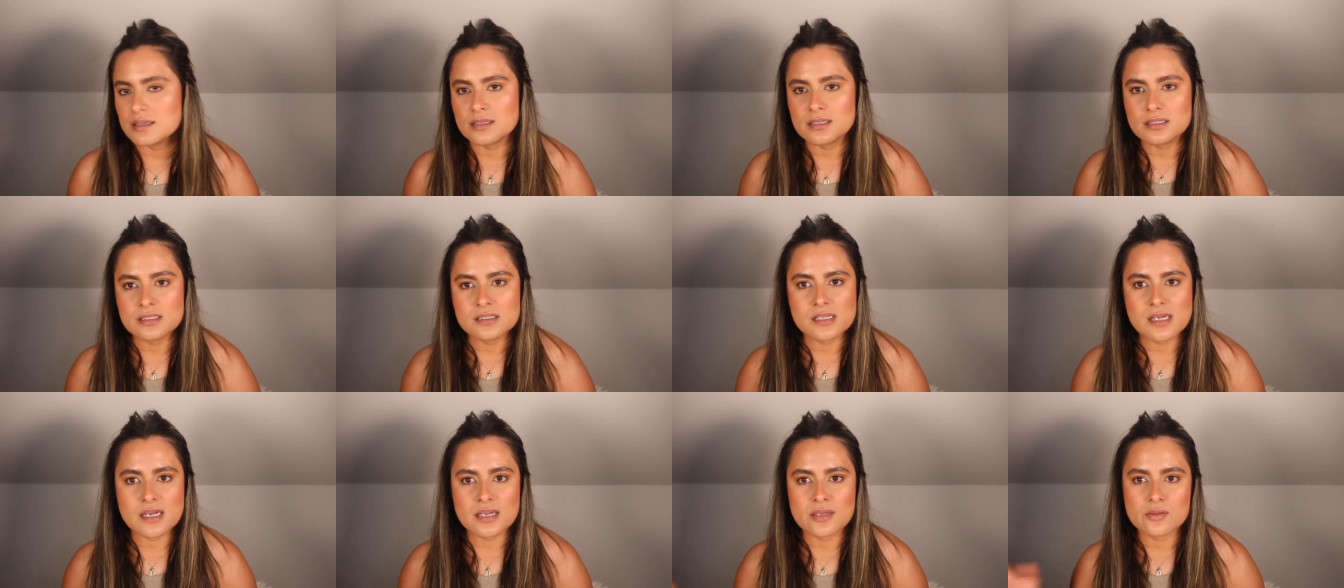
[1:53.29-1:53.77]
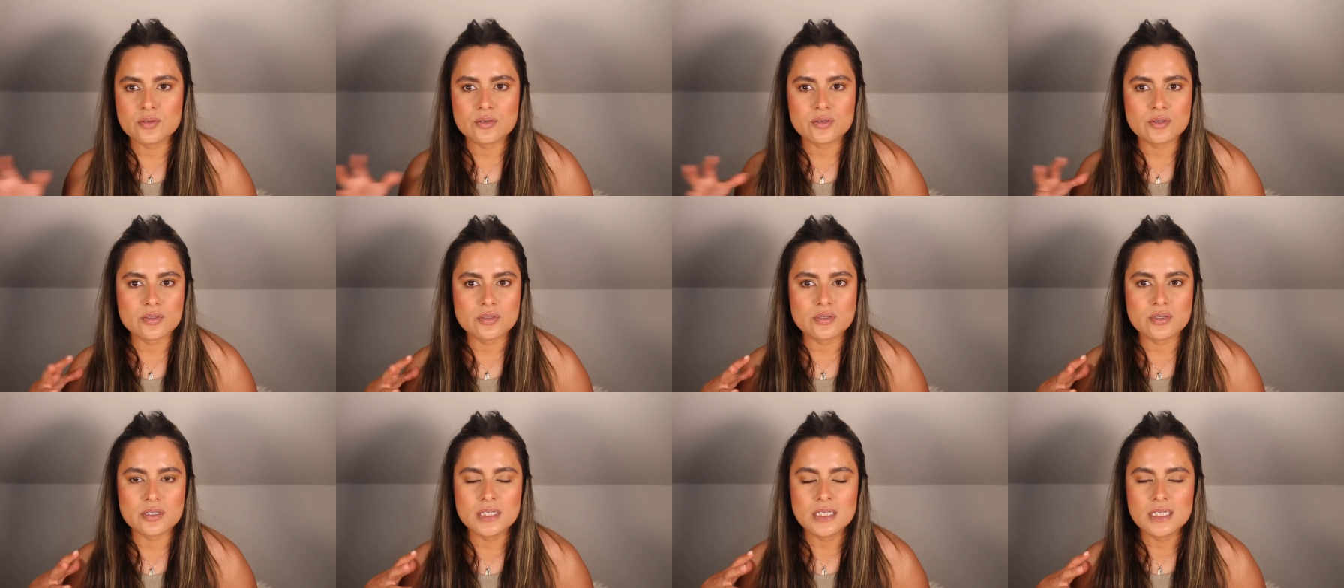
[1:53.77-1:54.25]
is
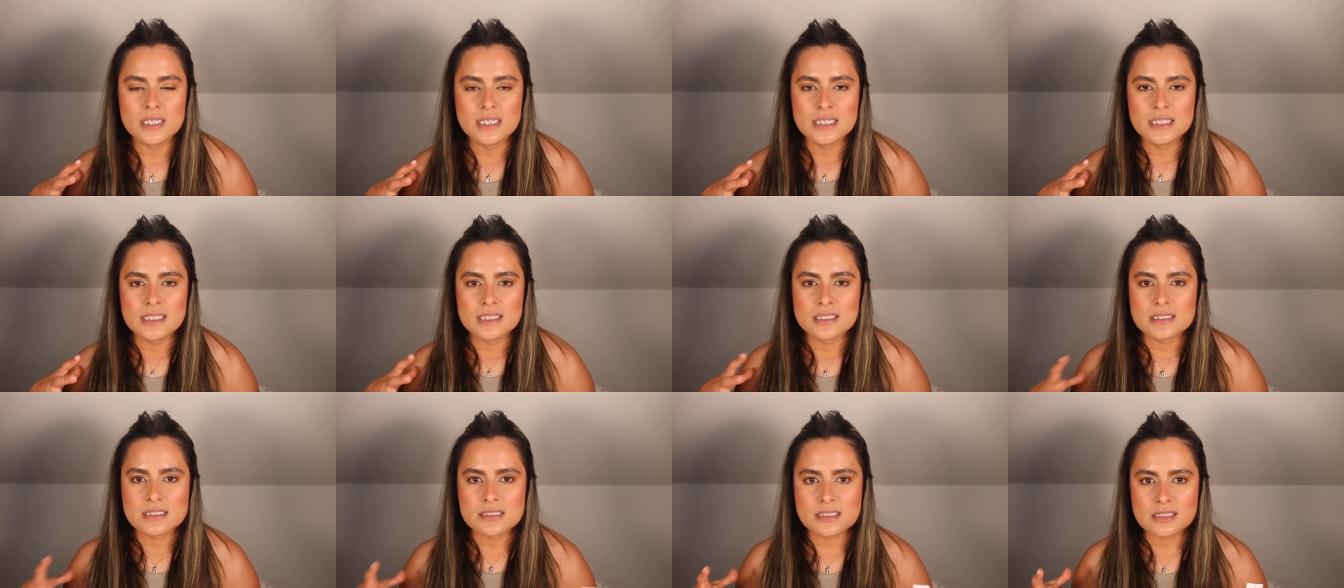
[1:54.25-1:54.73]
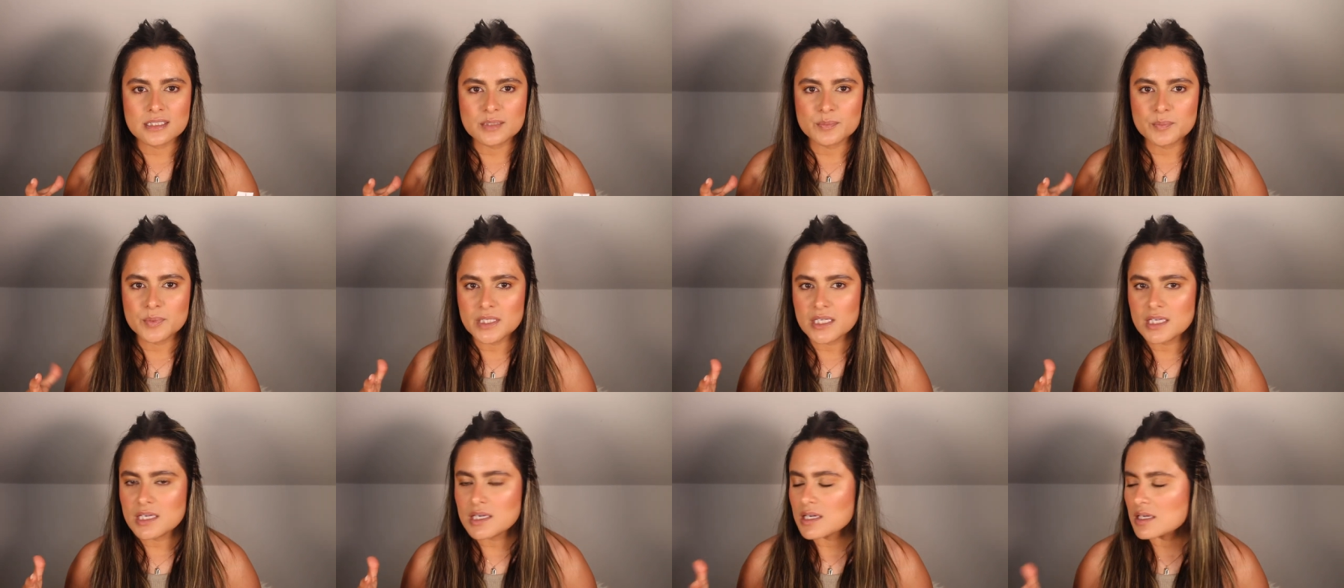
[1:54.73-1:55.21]
either
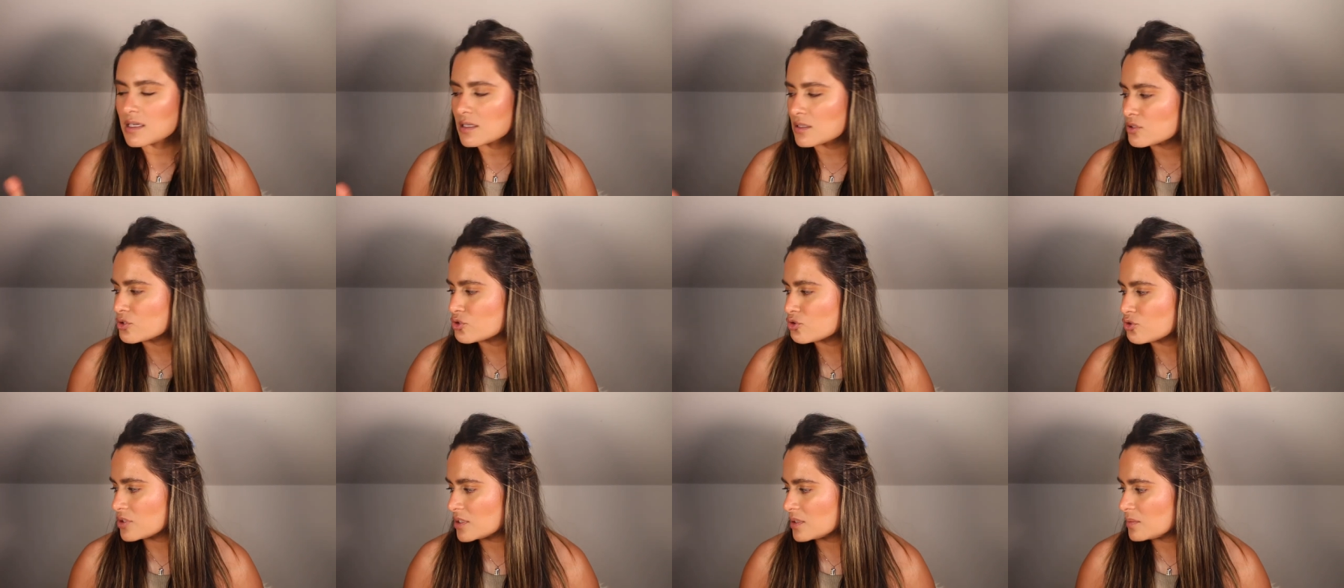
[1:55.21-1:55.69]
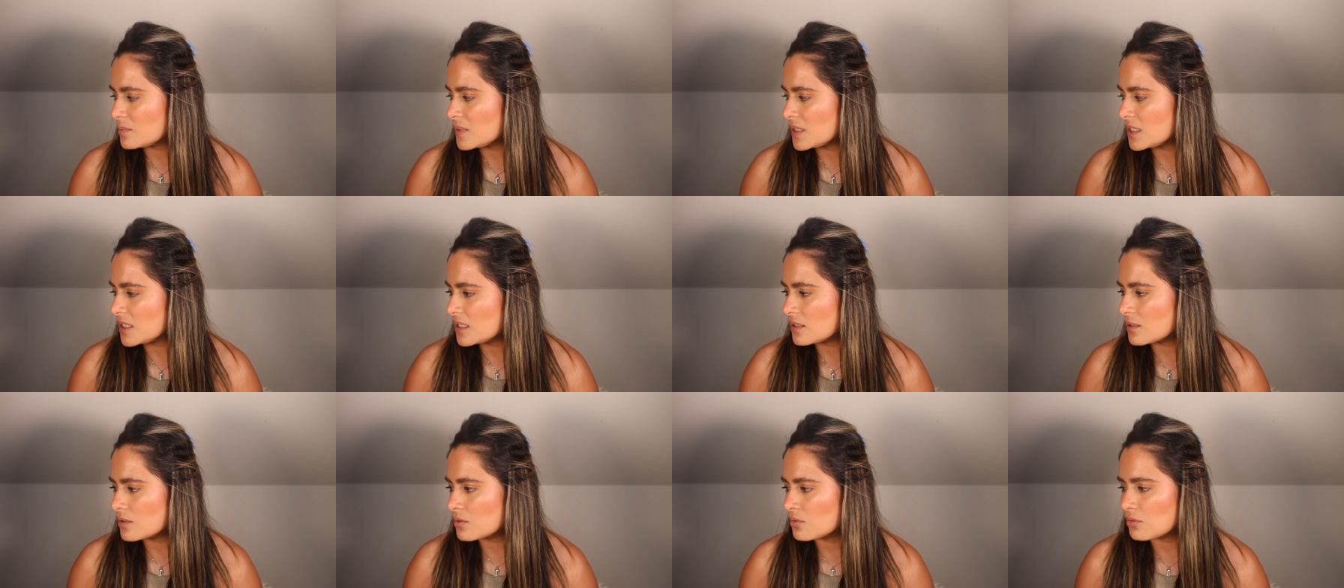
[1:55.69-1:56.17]
sleeping and
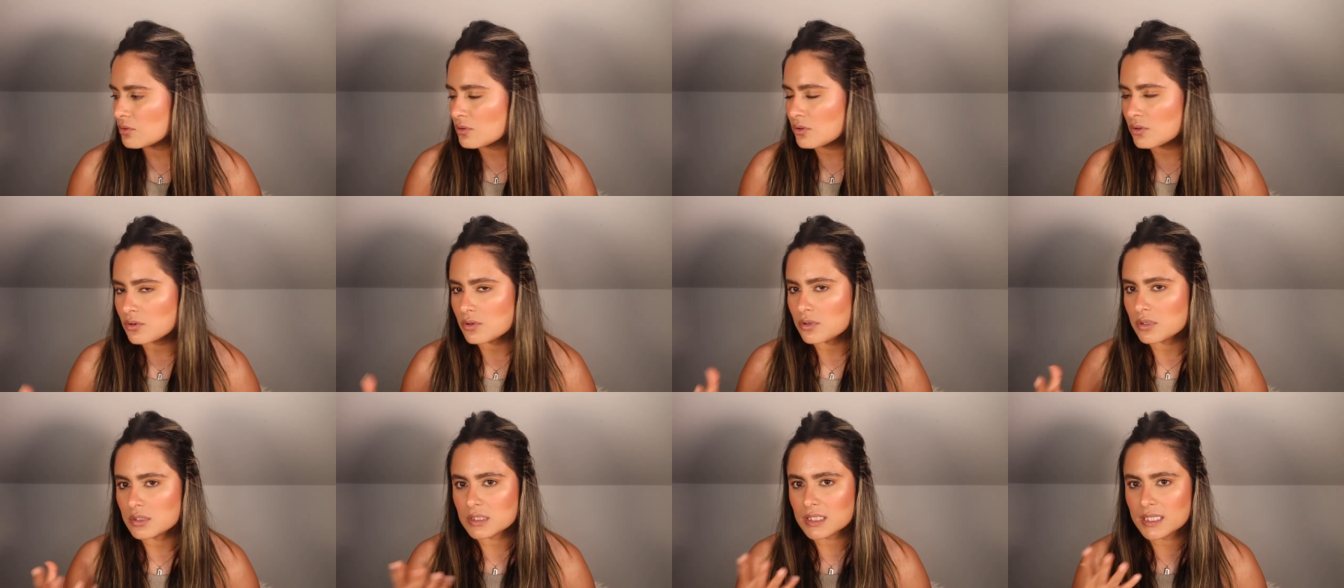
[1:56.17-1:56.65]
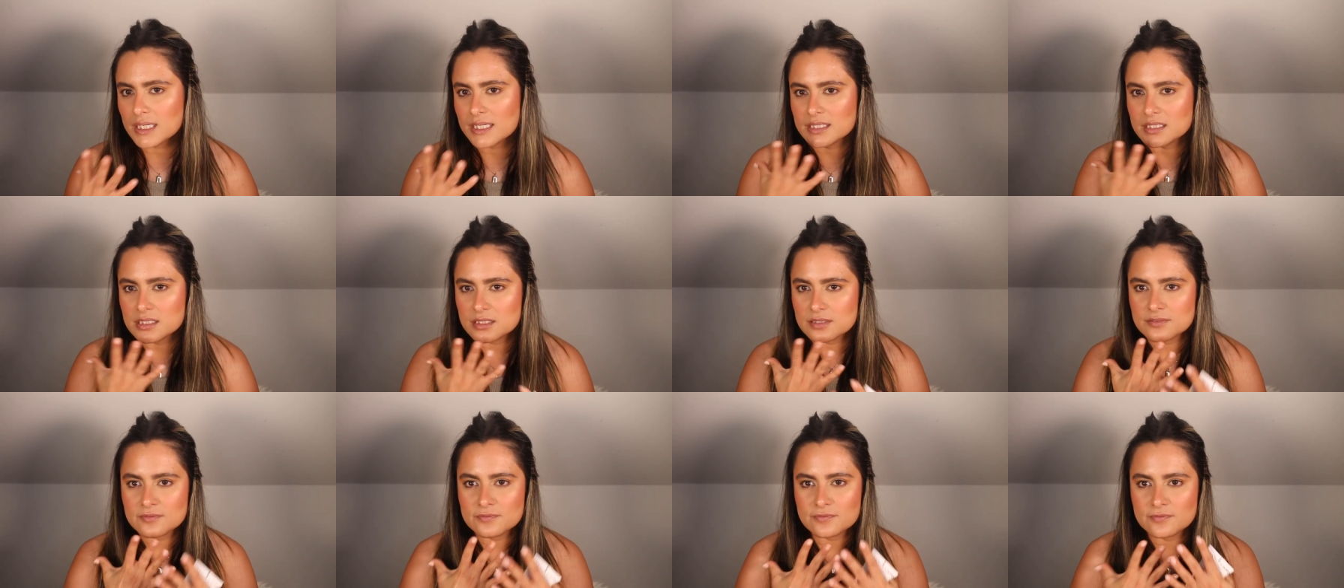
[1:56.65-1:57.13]
dreaming or
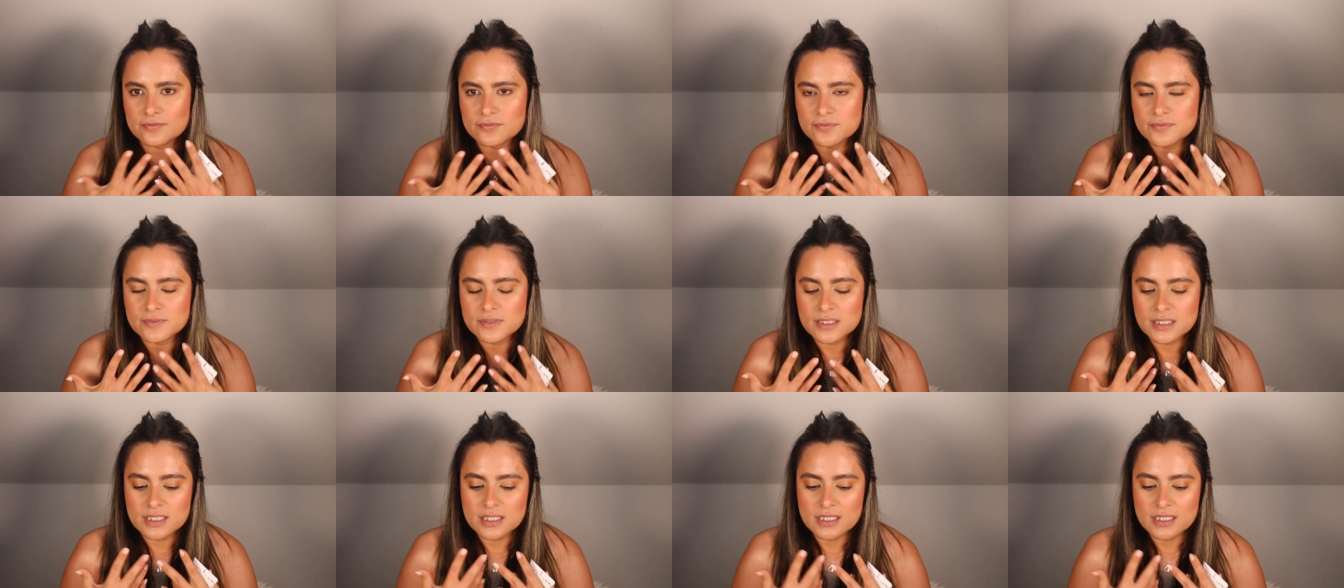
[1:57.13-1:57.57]
kind of